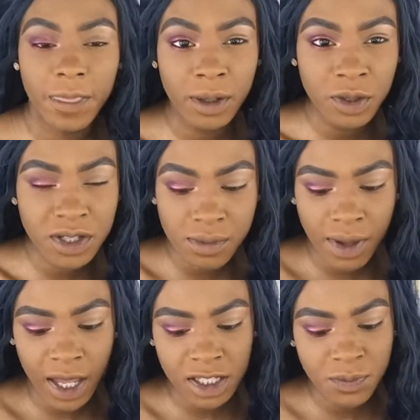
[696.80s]
Then I'm using
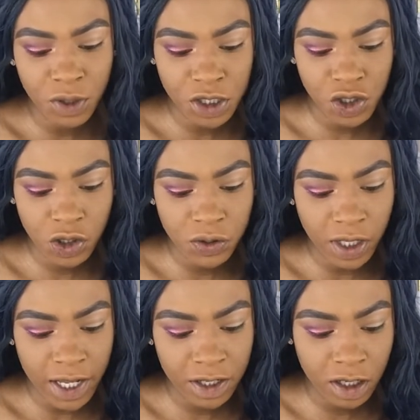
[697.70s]
MAC's Brushstroke
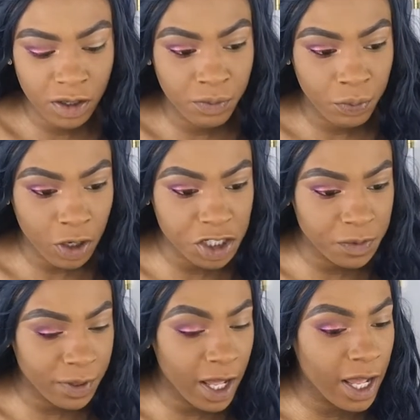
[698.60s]
liner and
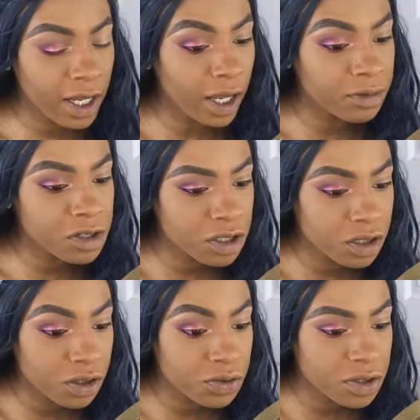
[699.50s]
Brushblack. I'm just
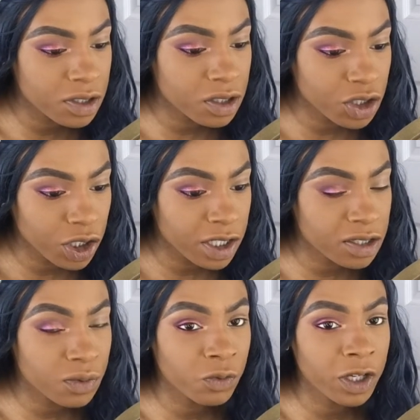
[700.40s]
gonna use this to create
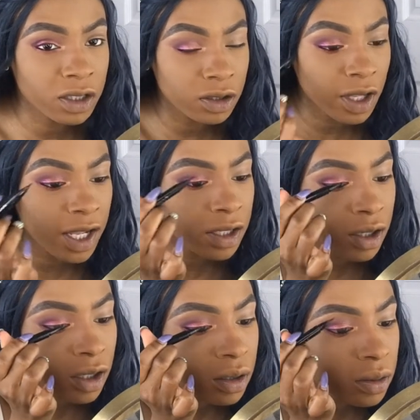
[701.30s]
some winged
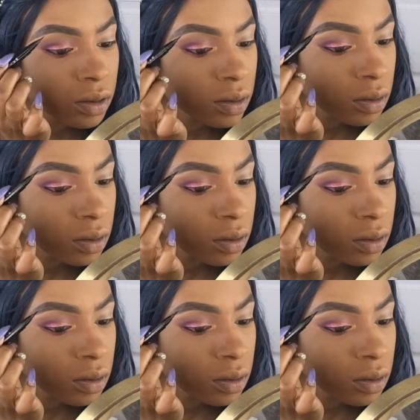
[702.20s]
liner.